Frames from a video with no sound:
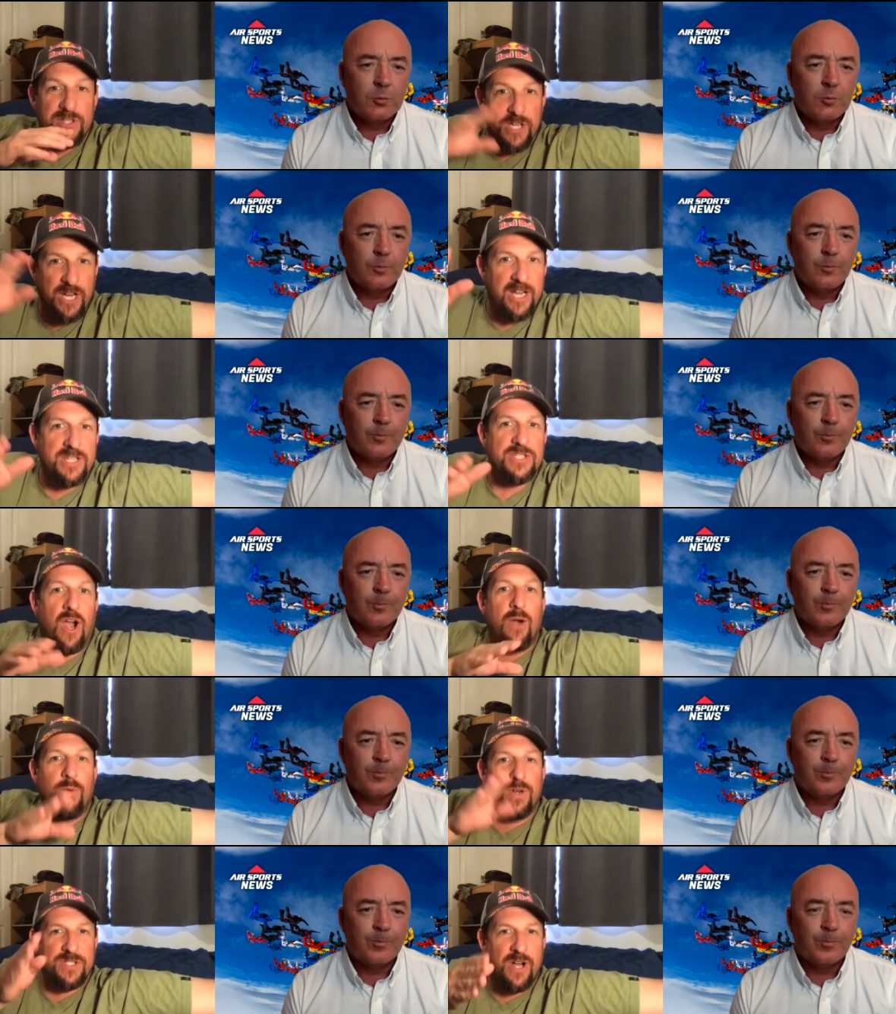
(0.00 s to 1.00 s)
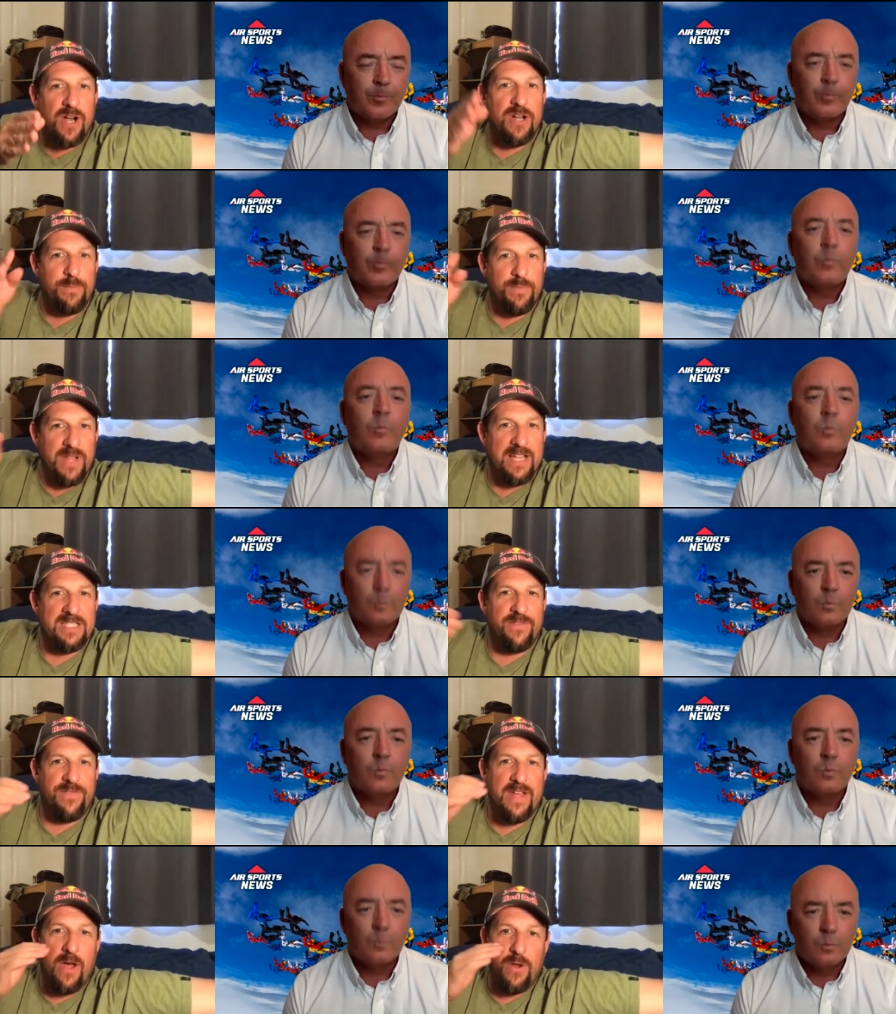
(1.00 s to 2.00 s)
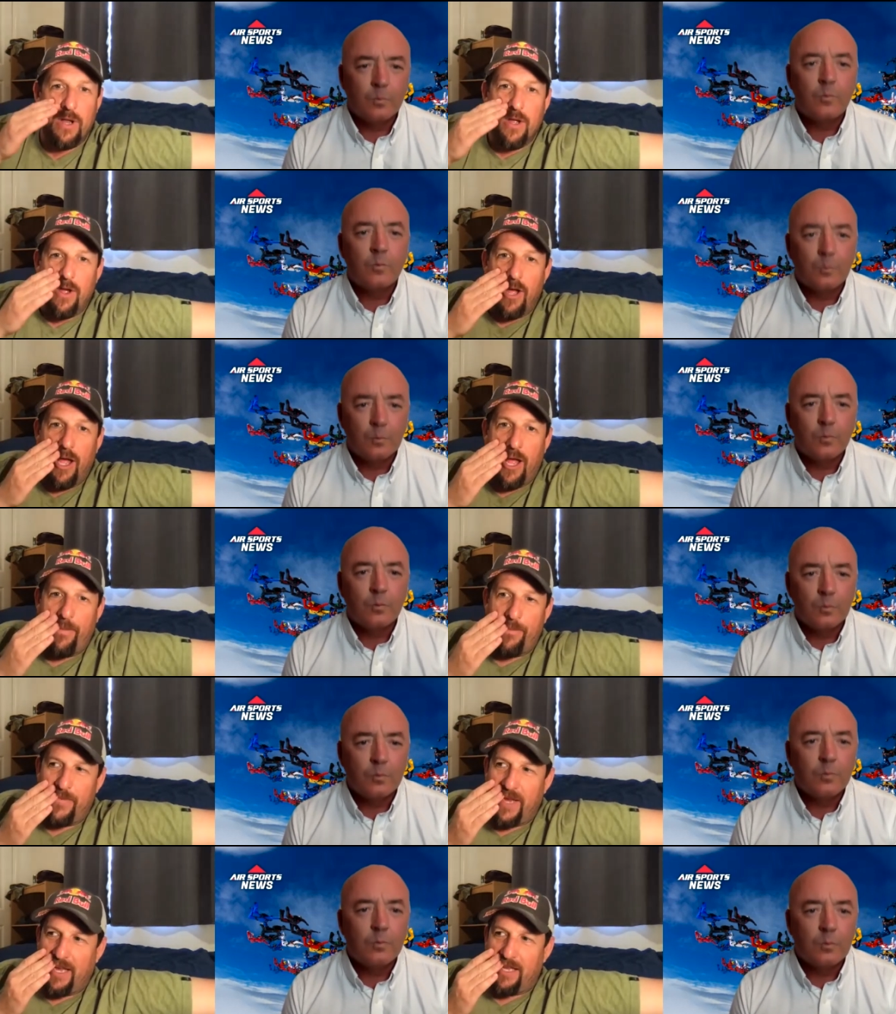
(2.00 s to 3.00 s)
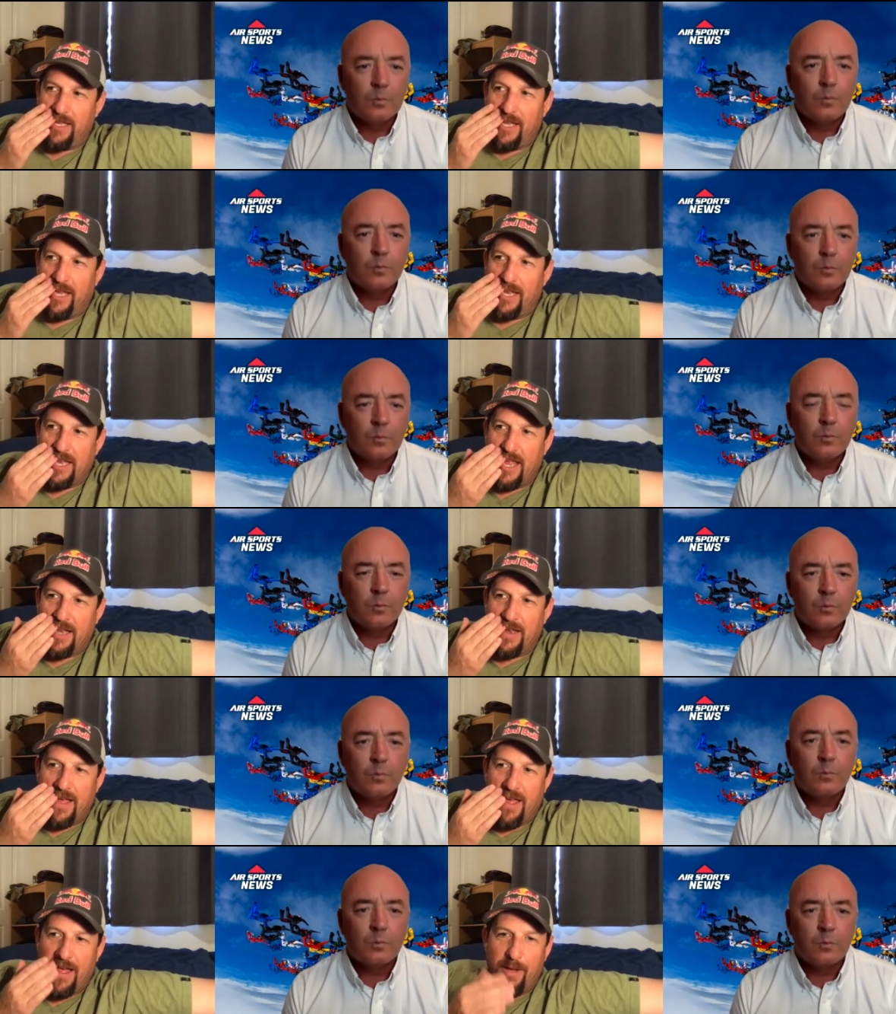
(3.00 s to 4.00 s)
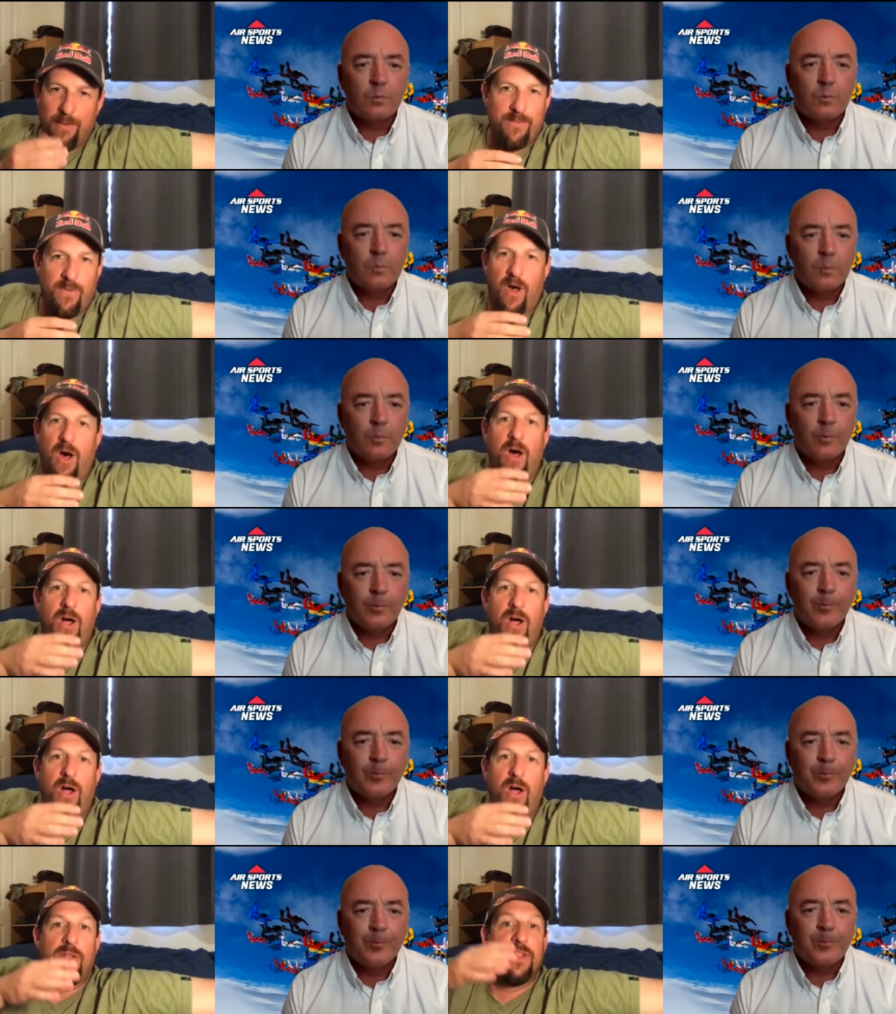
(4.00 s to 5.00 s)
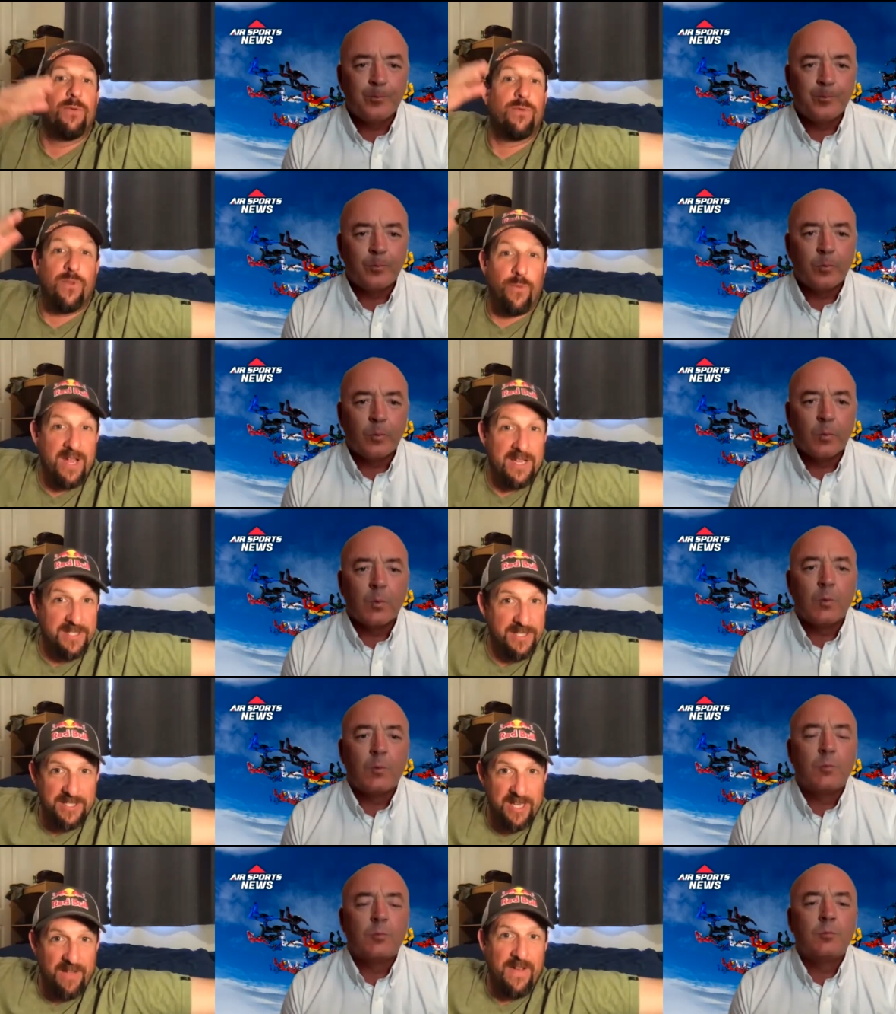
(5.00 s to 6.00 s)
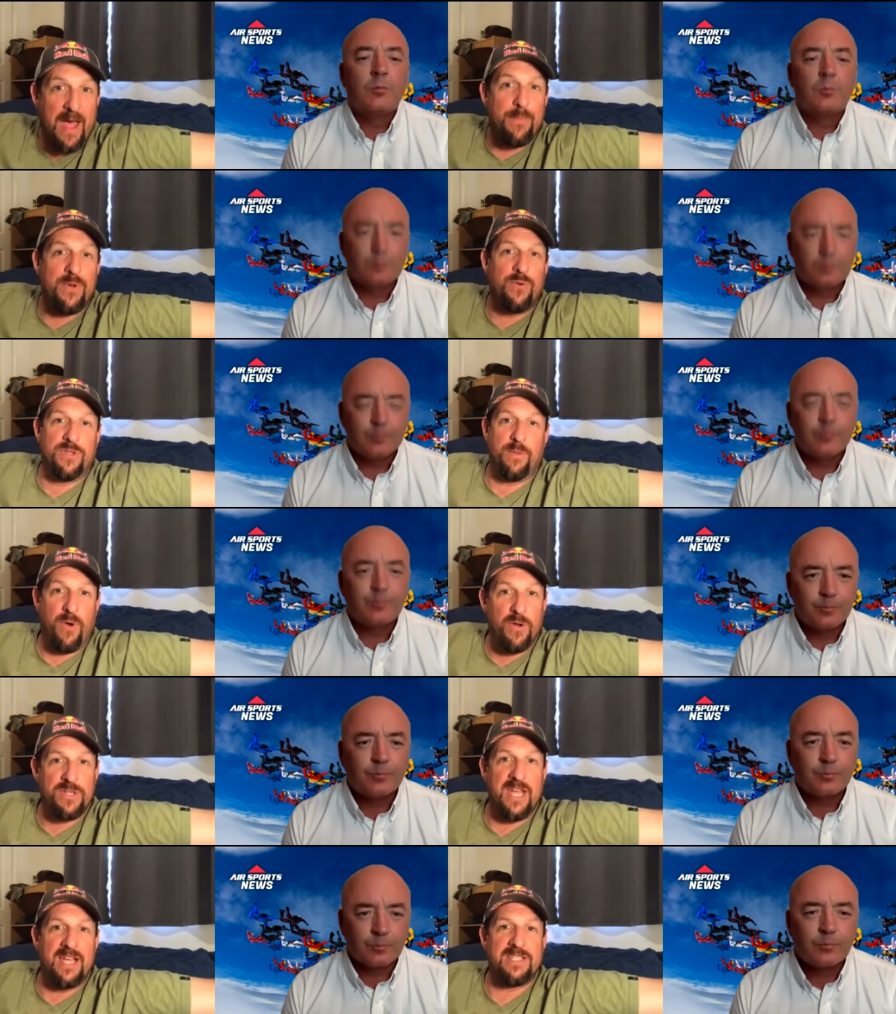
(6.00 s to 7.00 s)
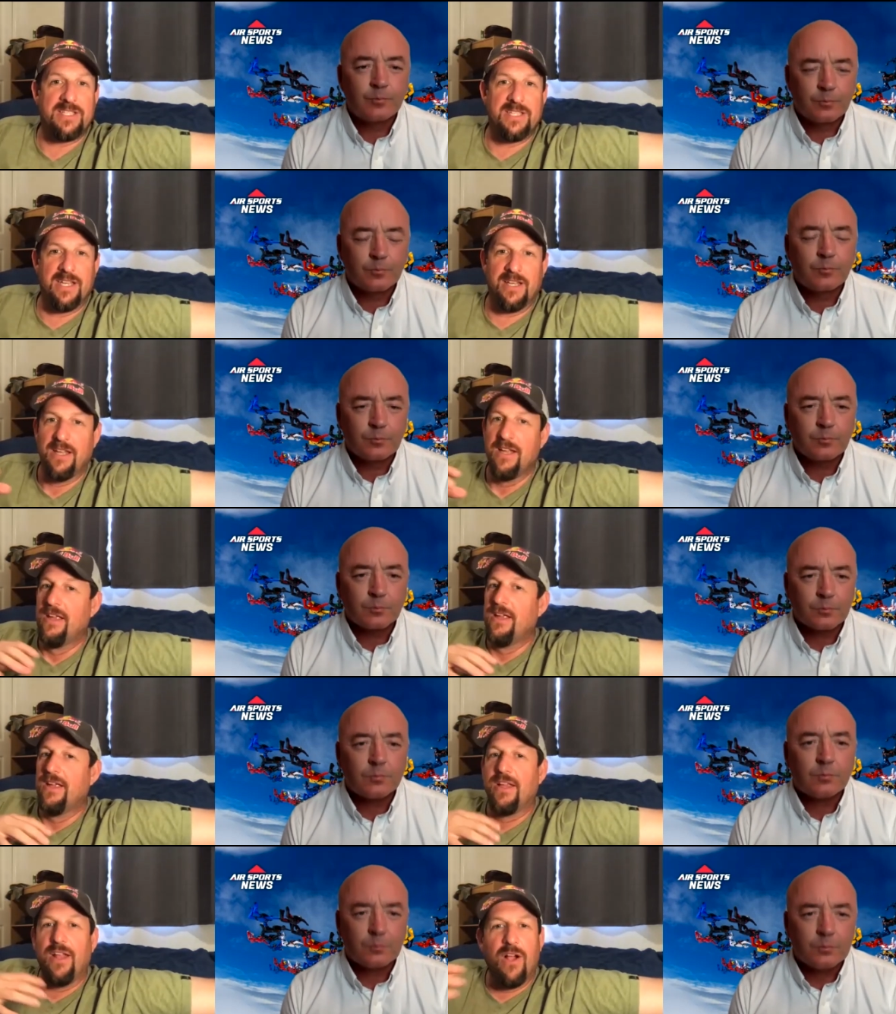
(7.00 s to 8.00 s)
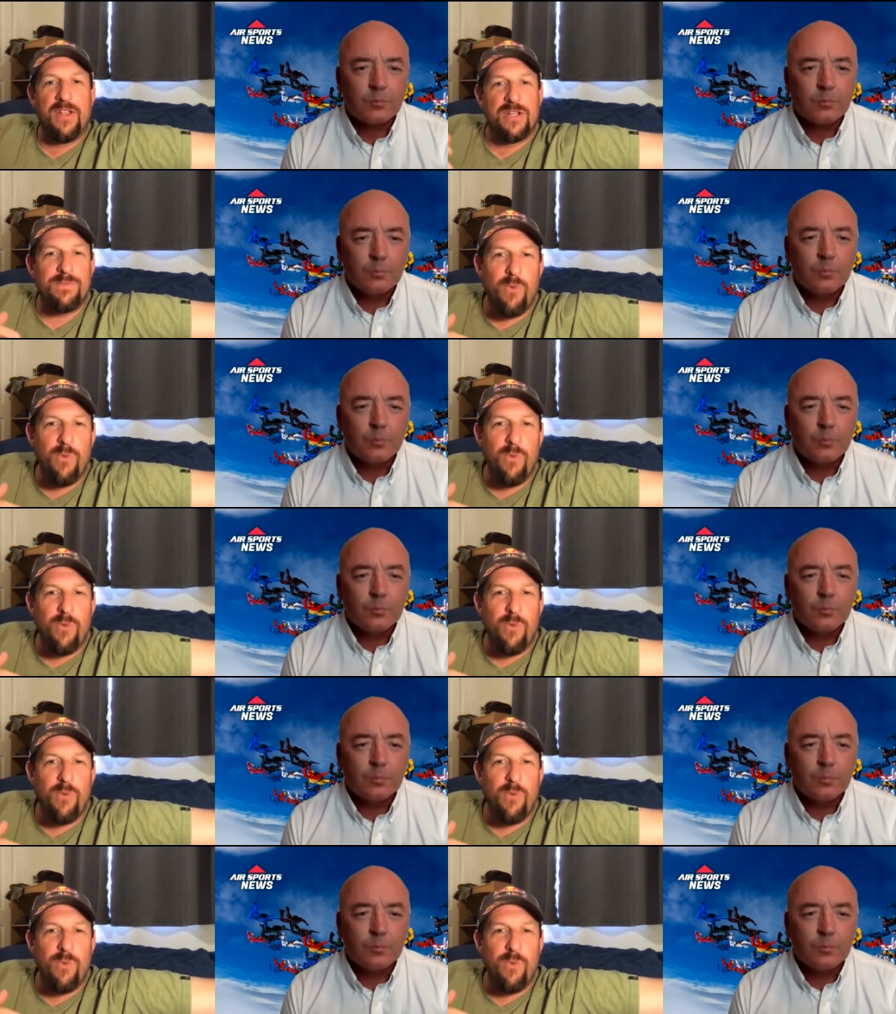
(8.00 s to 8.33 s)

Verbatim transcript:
Speaker 1: are gonna start. We're starting to plan stuff out. Um, and and then um, all the the rest of the stuff happened with the protests, and you know, there's more